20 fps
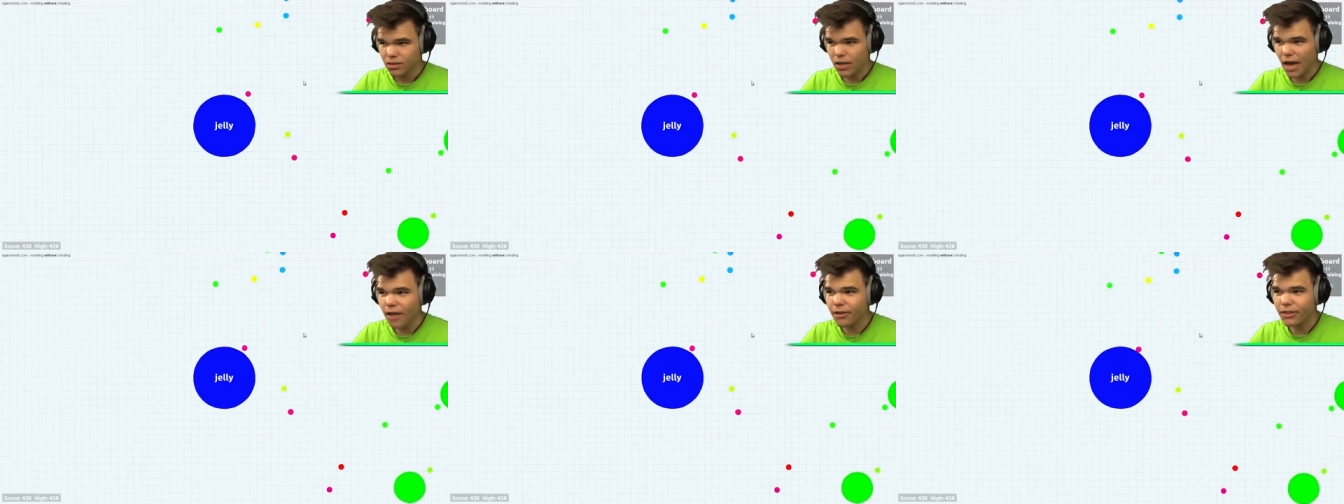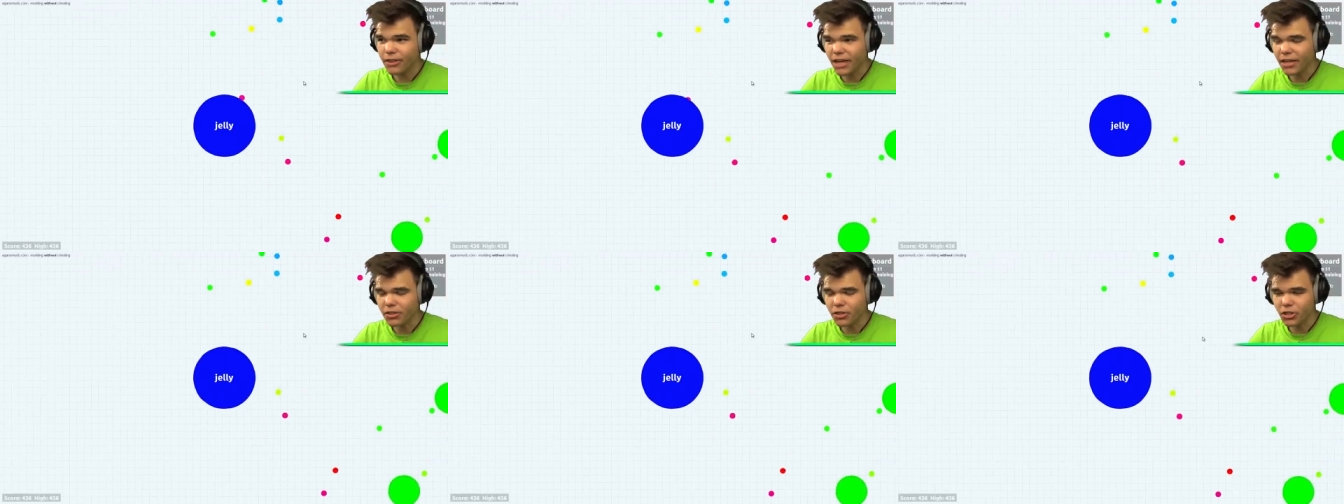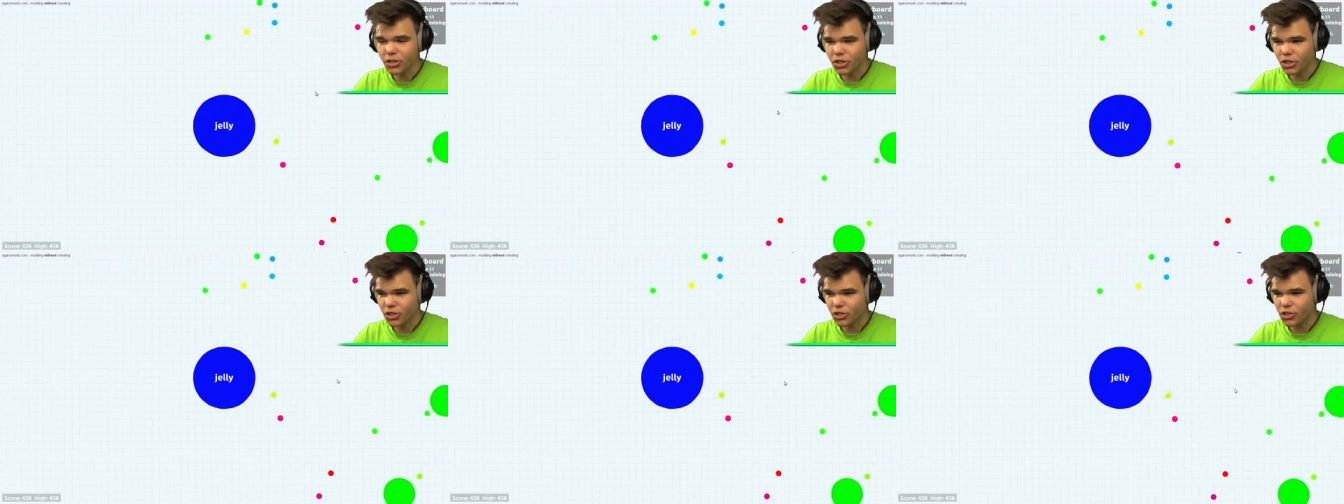So I think
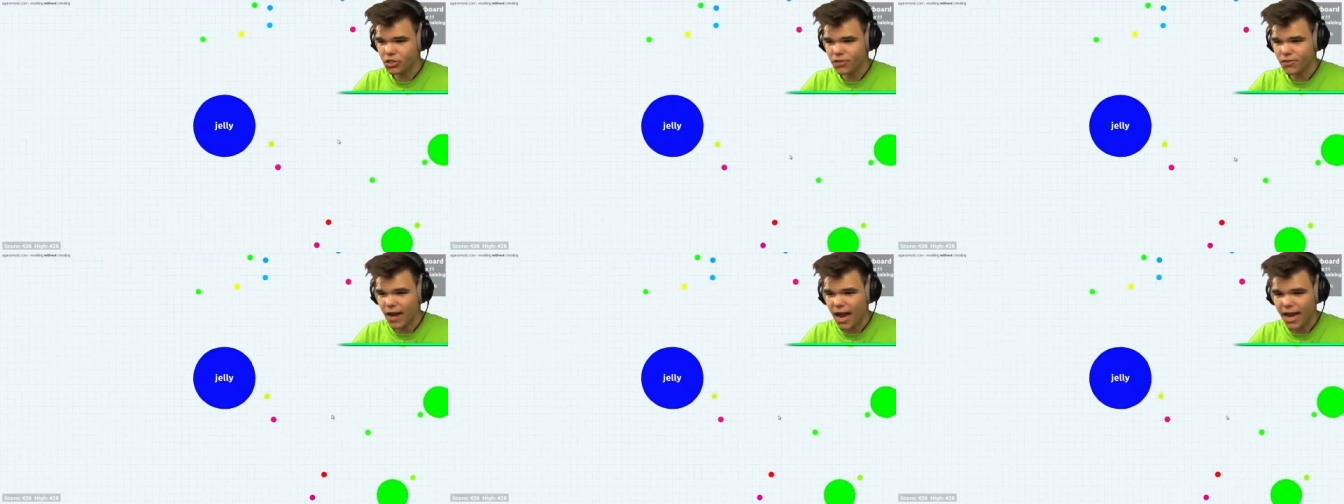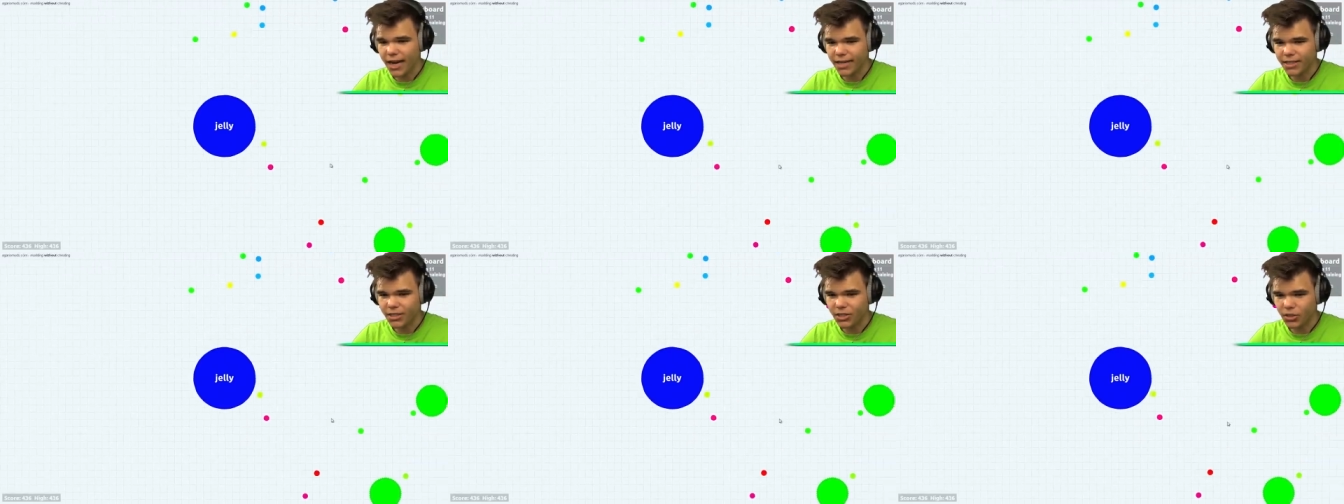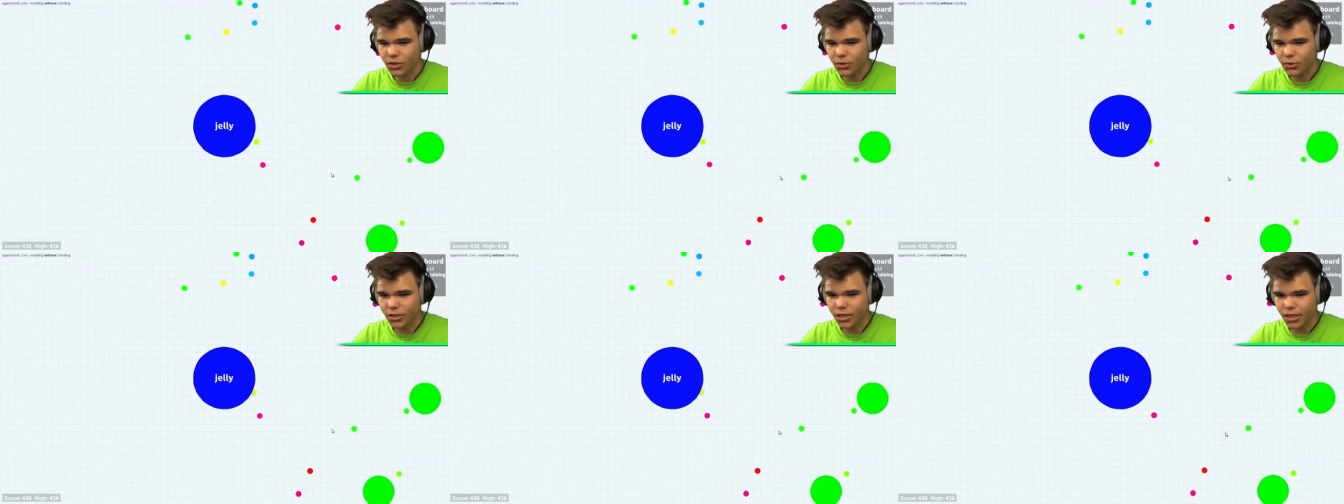they're just trying
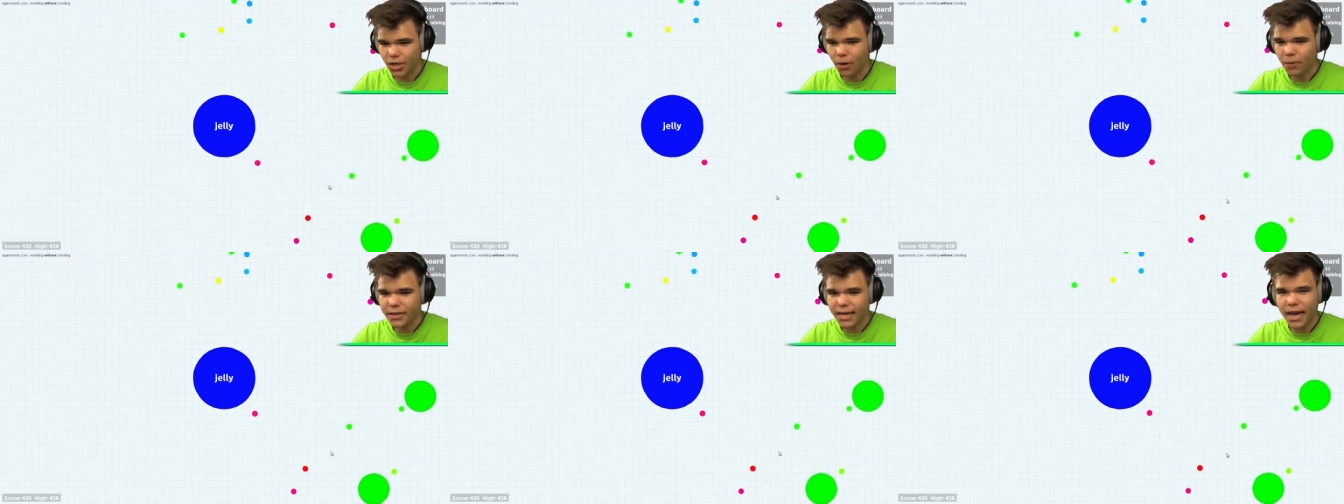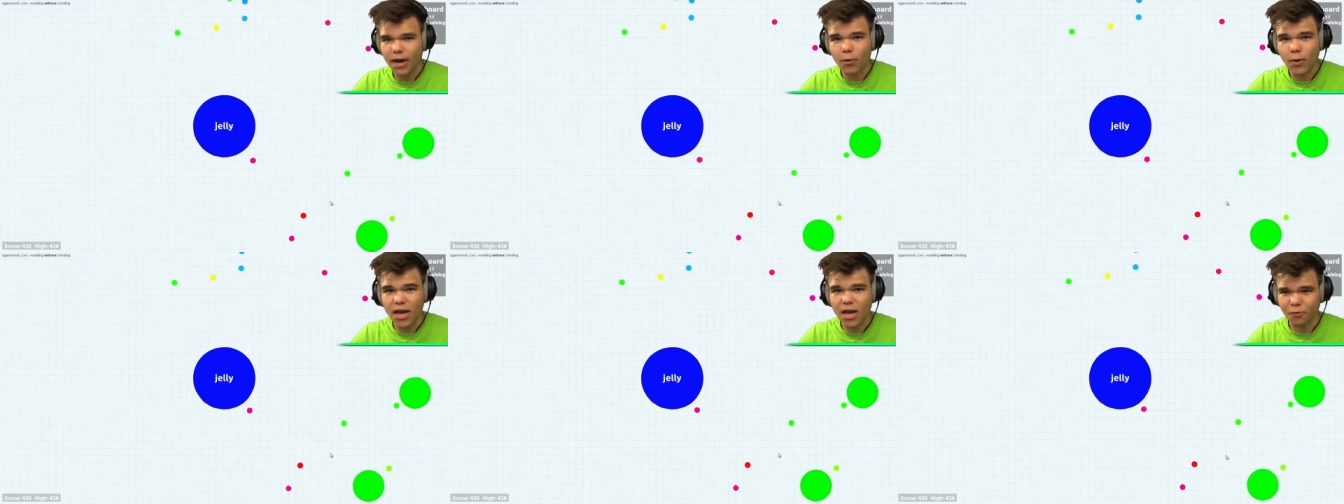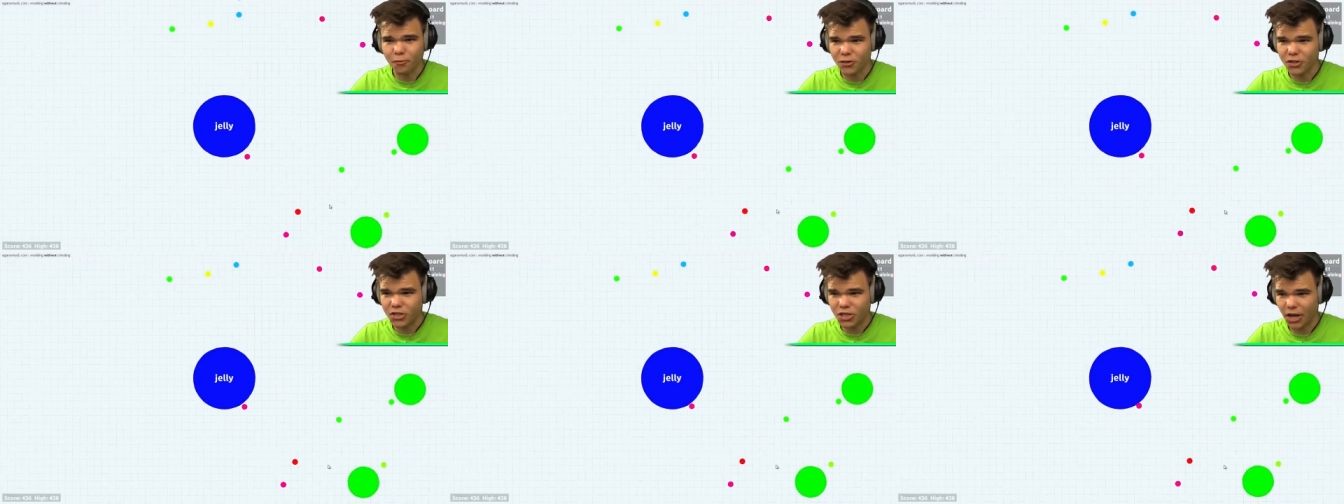to, you know, get away
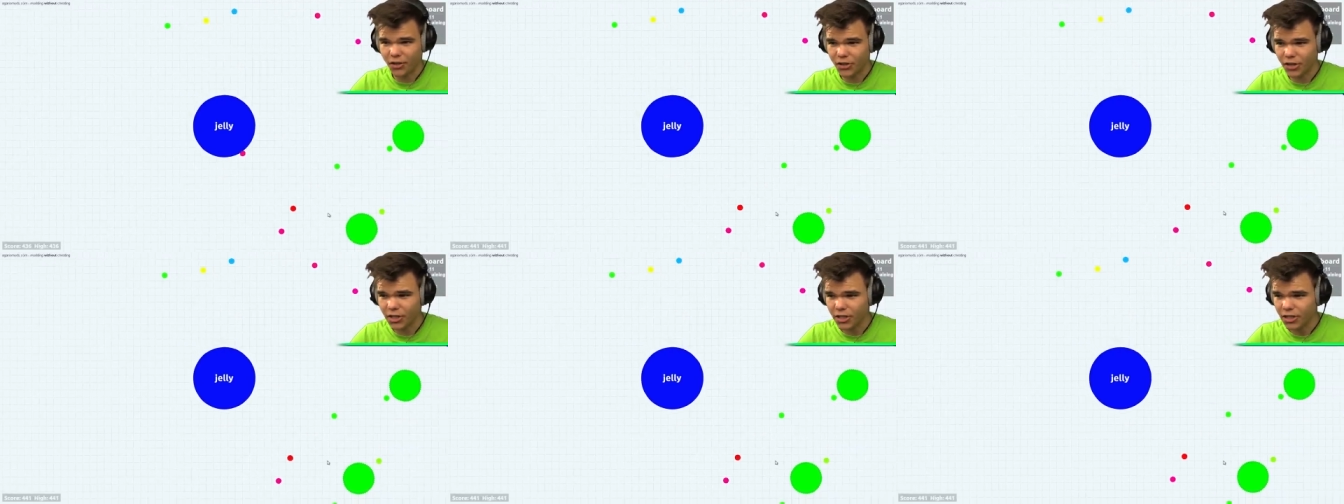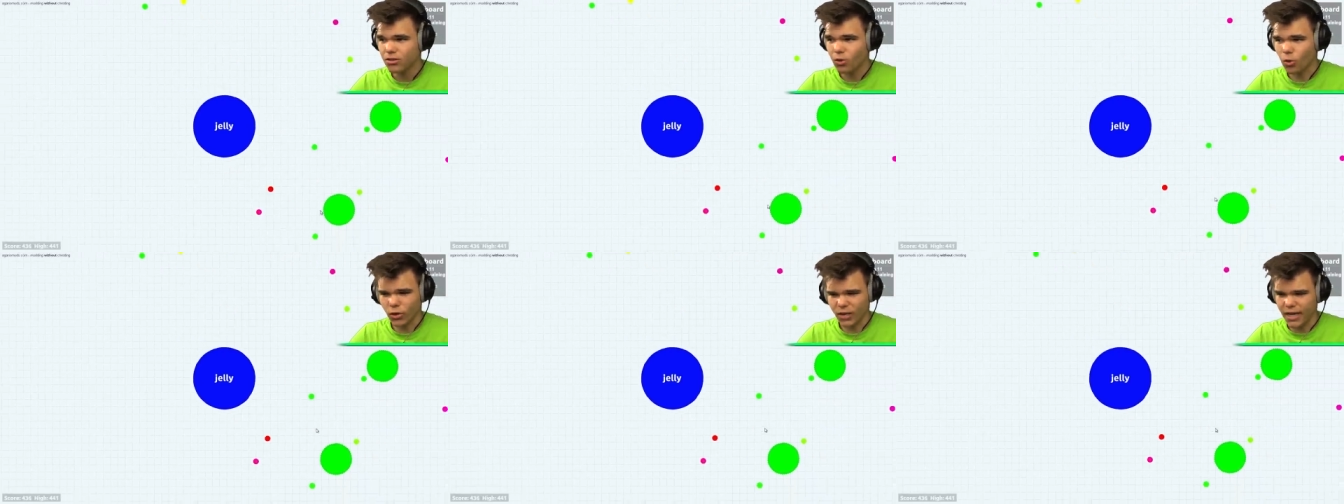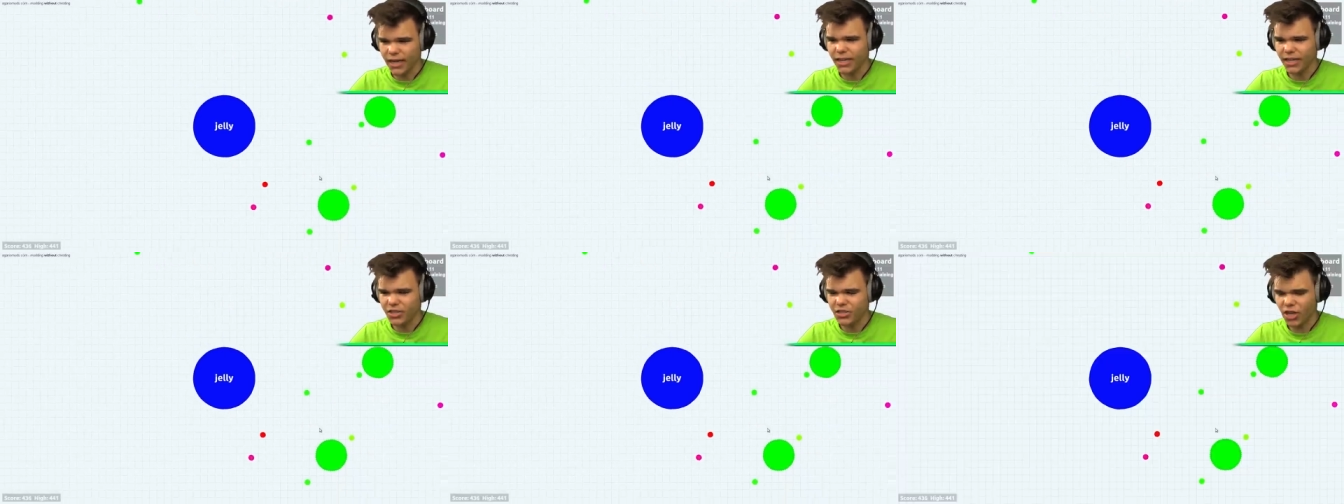with each other or
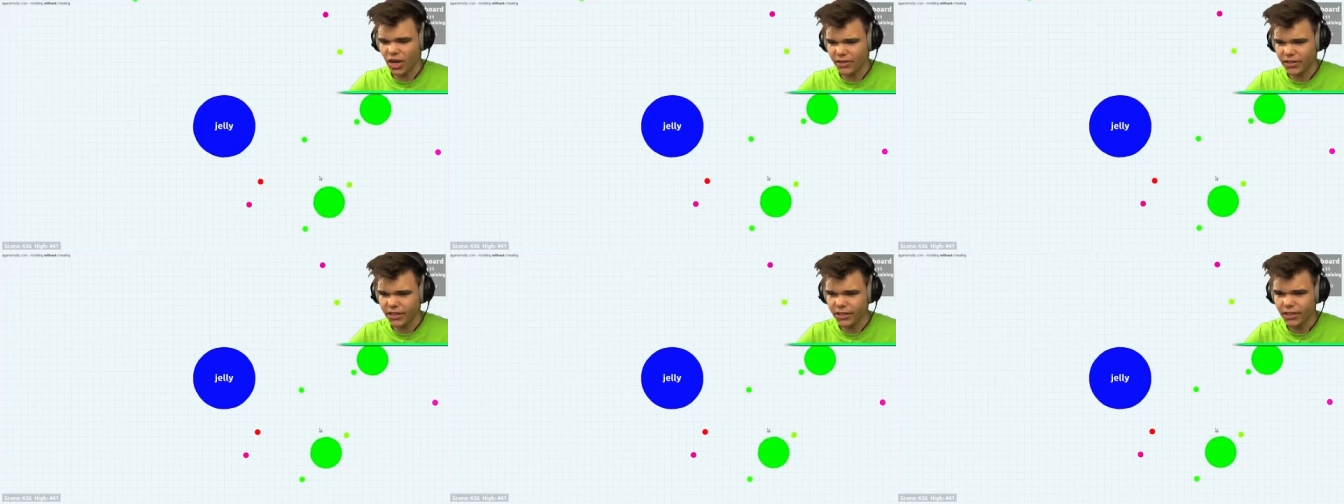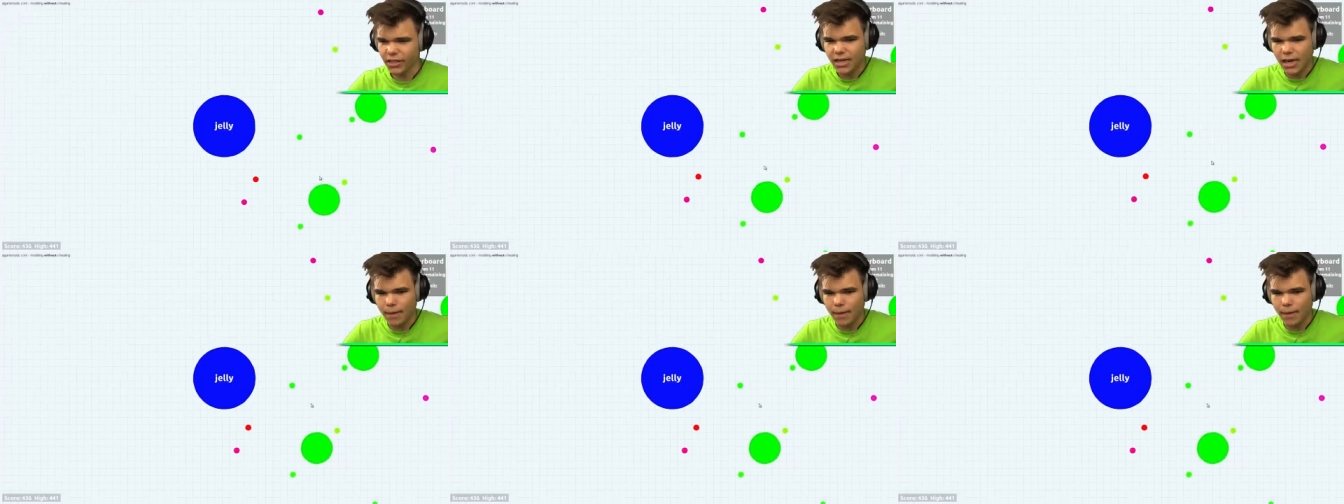eat each other,